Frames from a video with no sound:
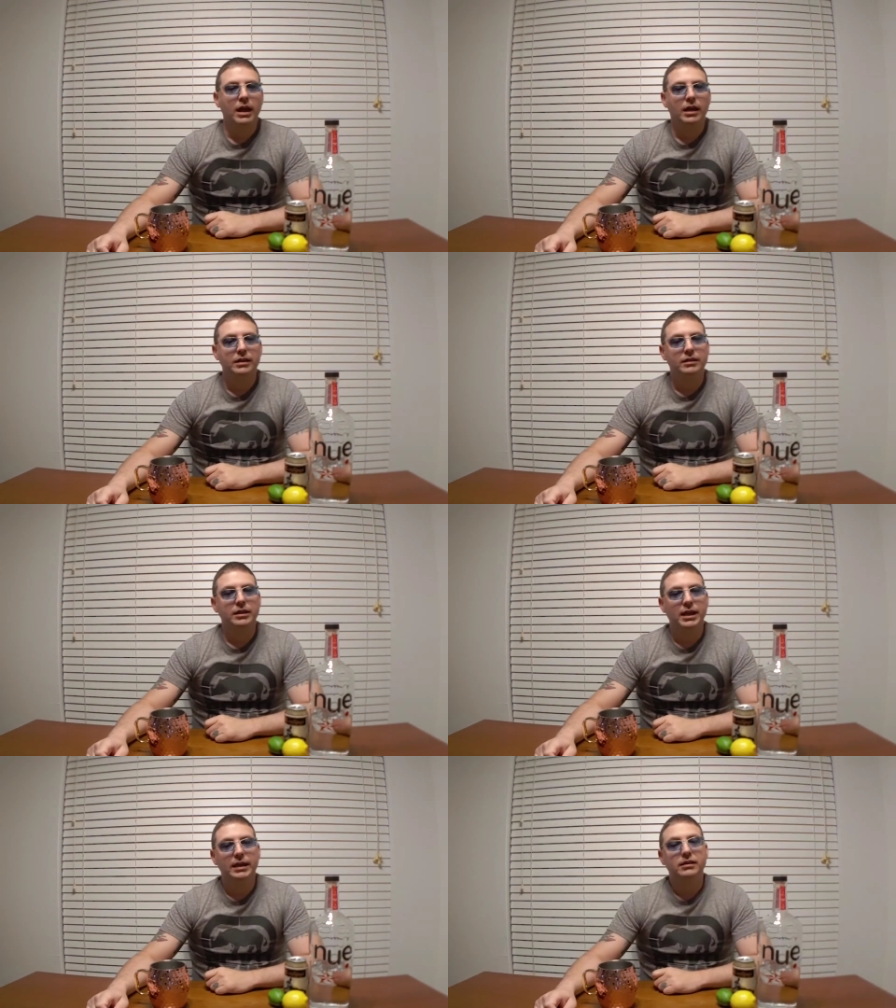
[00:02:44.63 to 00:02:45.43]
In the
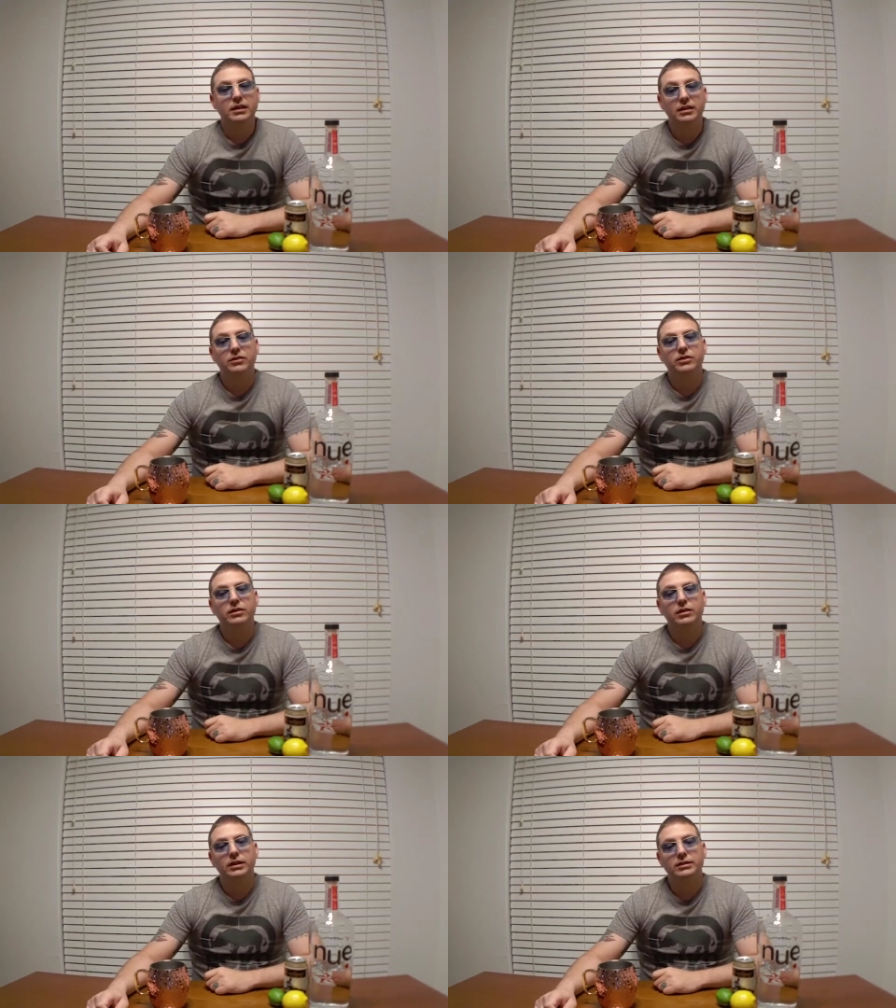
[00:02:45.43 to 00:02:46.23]

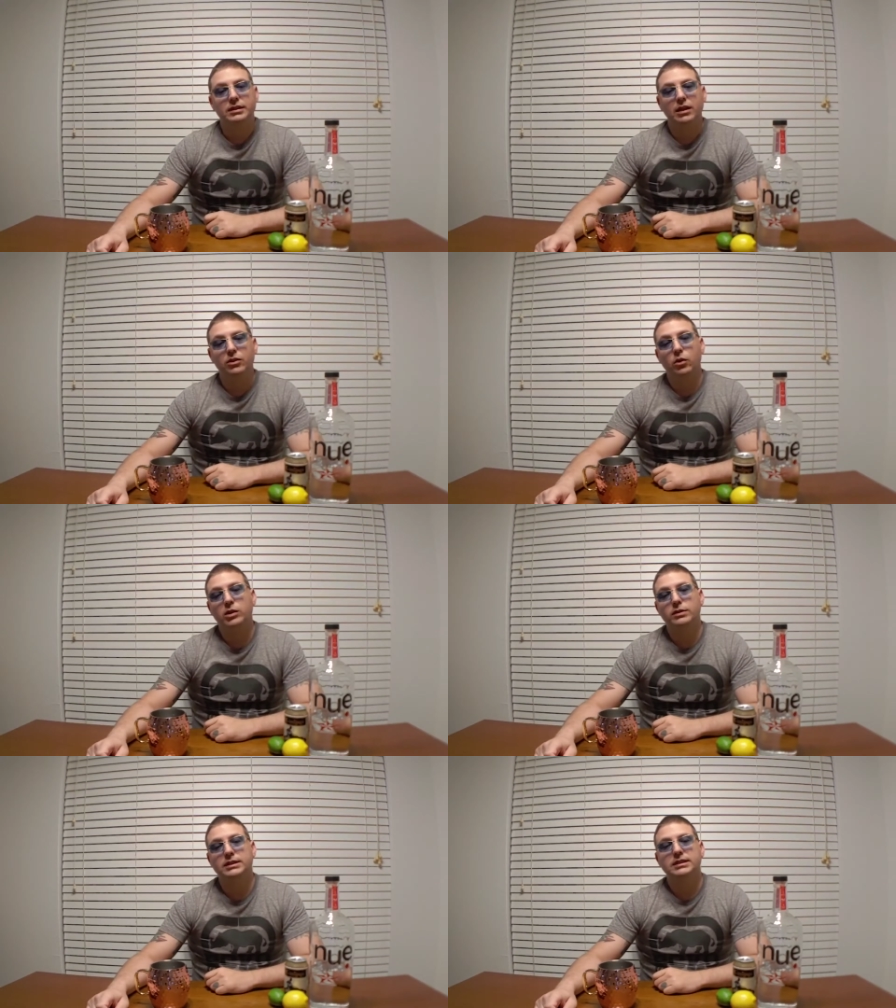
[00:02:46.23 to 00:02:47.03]
1930s, and though he
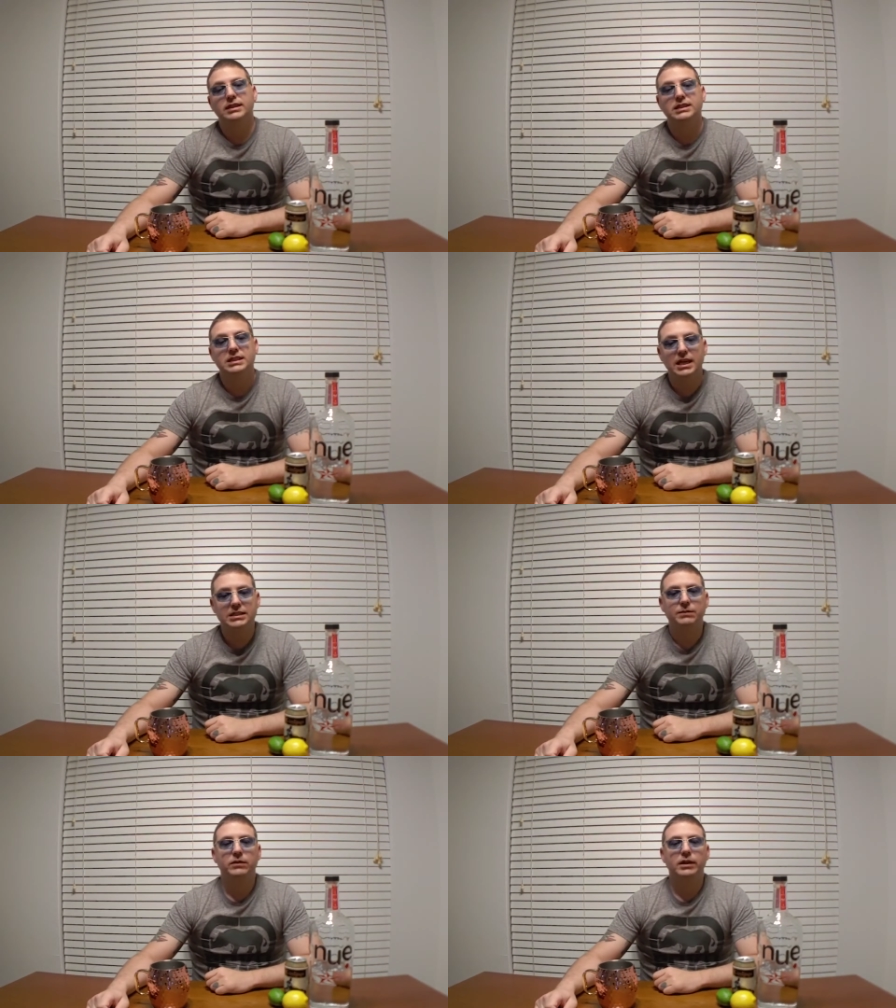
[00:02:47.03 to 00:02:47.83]
was
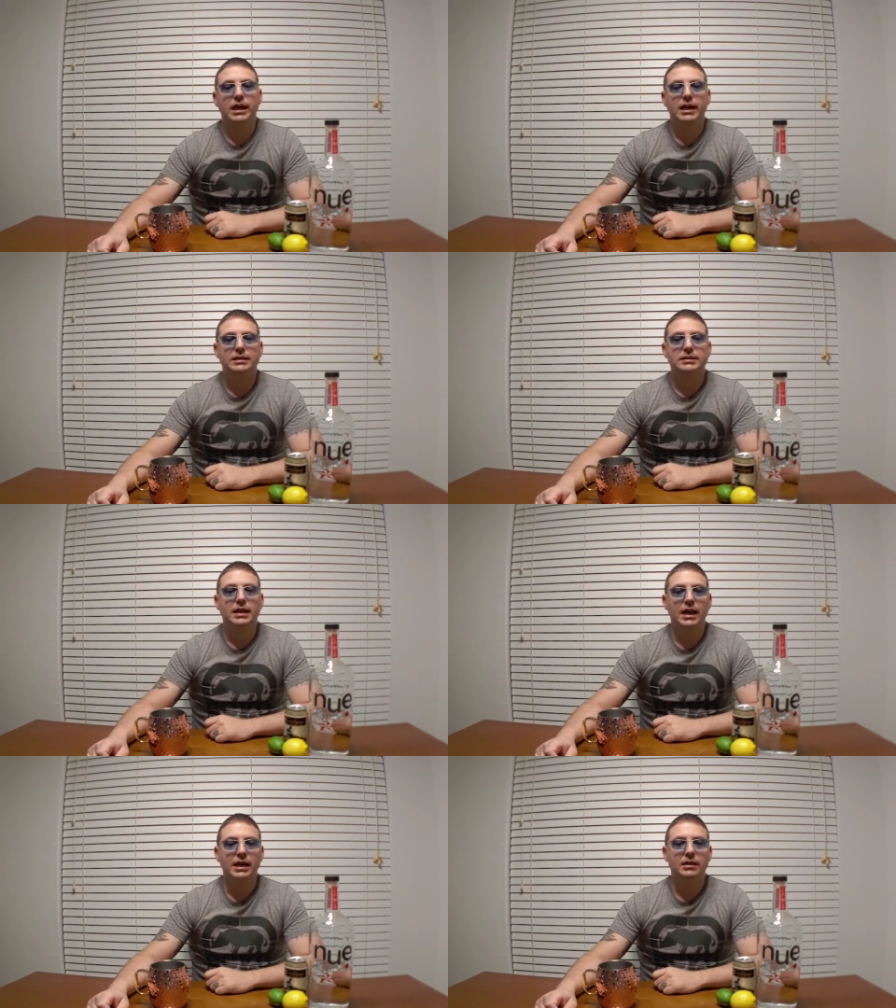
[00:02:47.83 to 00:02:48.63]
successful as the
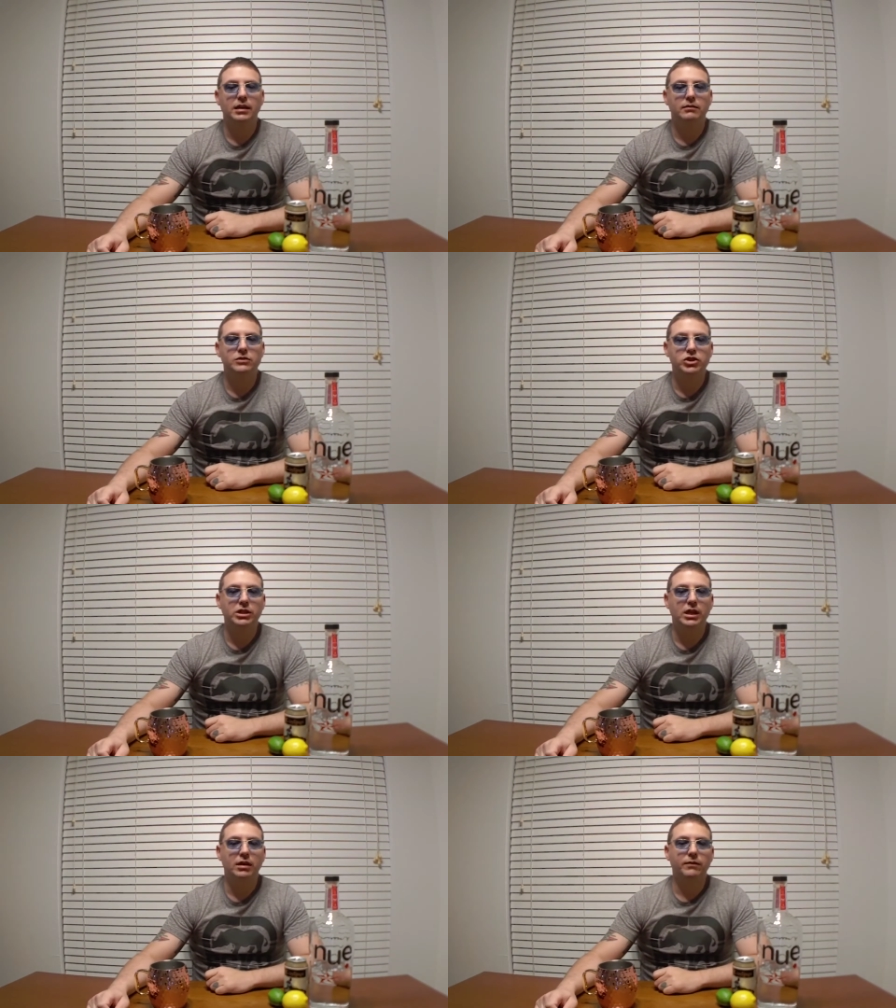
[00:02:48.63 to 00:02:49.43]
head of
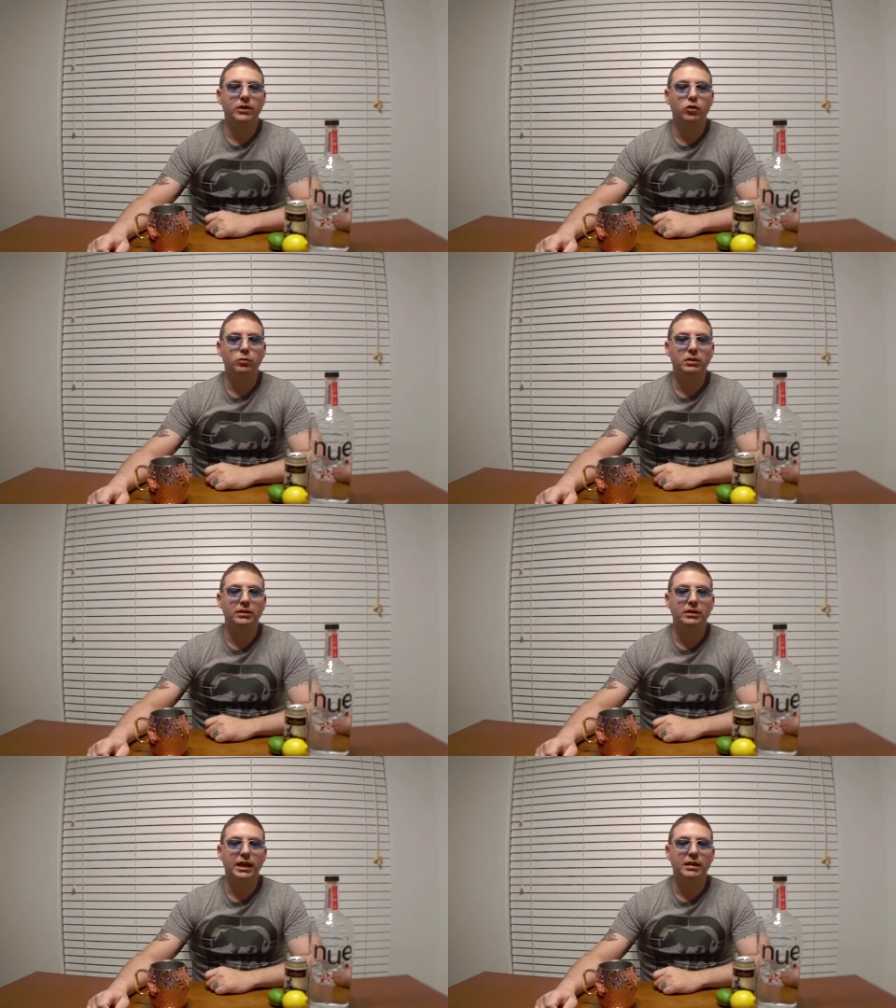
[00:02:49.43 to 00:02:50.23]
G.F.
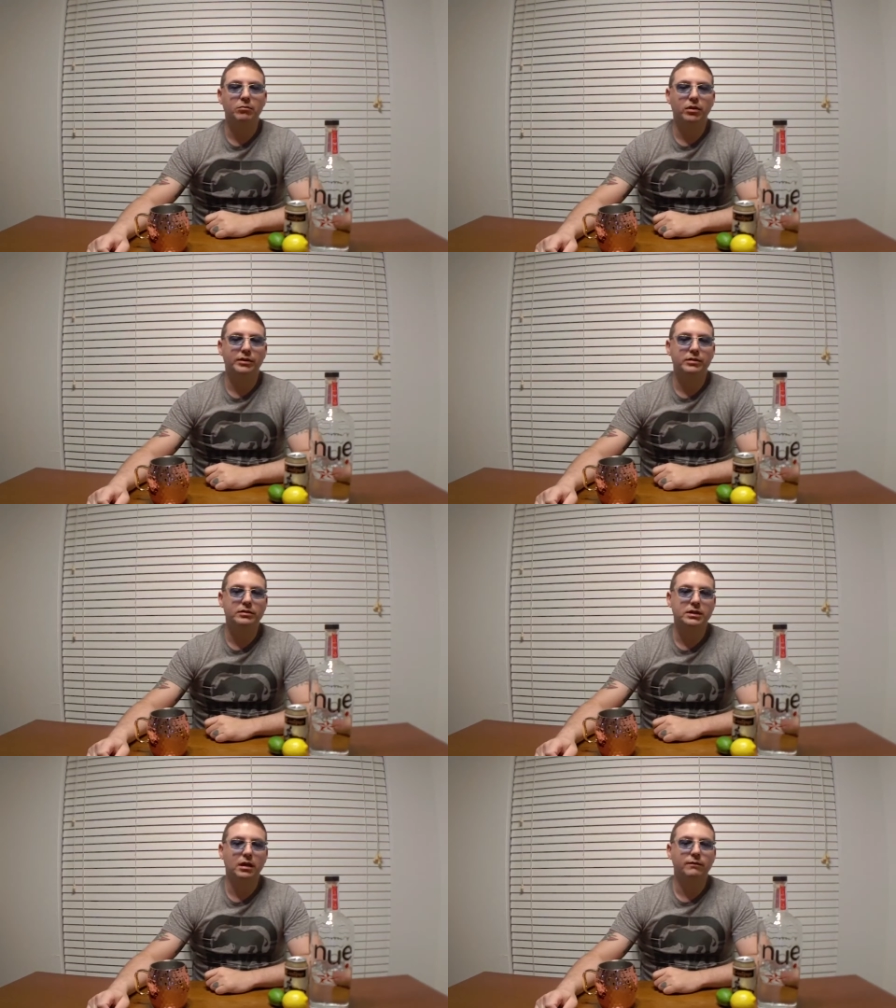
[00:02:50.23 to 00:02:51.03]
Hublin and
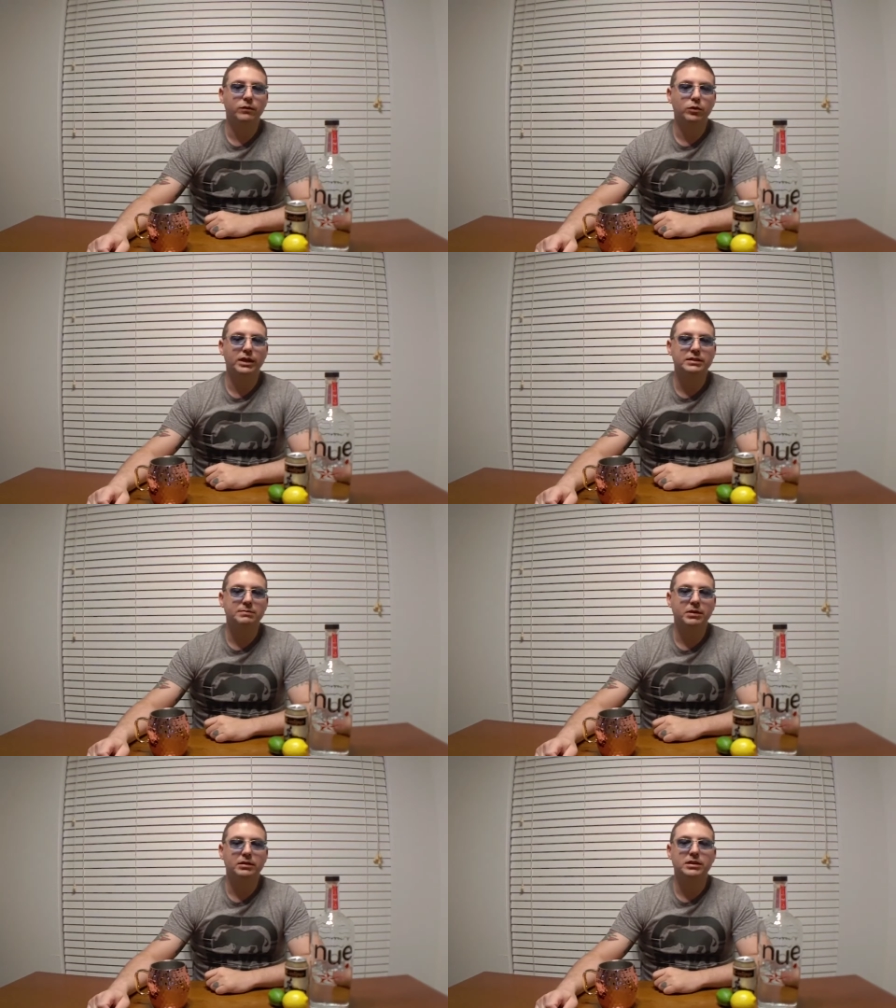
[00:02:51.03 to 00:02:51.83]
Brothers, a food and
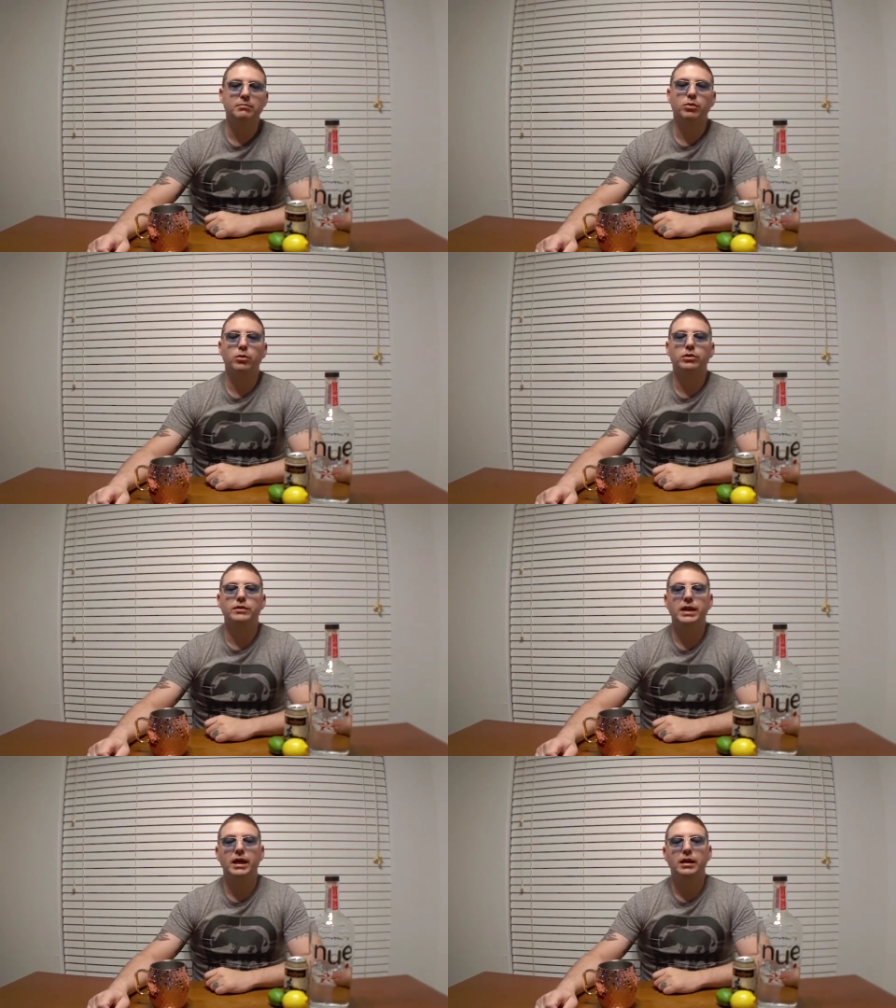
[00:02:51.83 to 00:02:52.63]
spirits importer
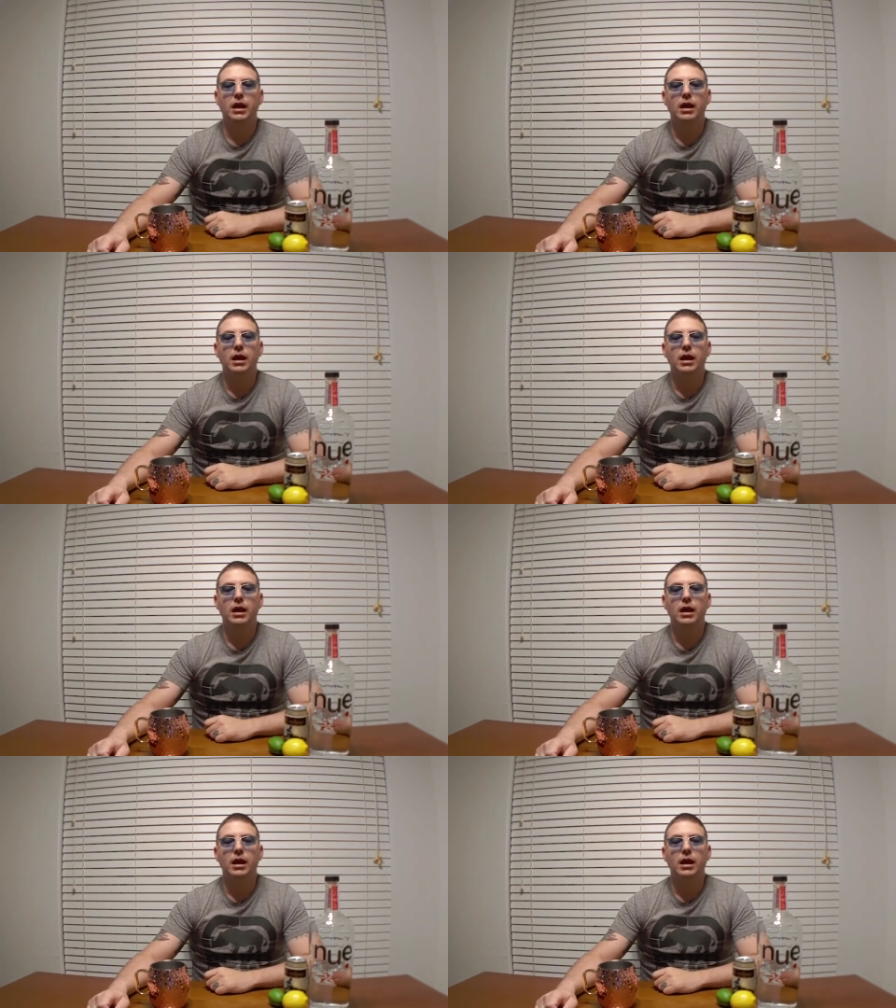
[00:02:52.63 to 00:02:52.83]
that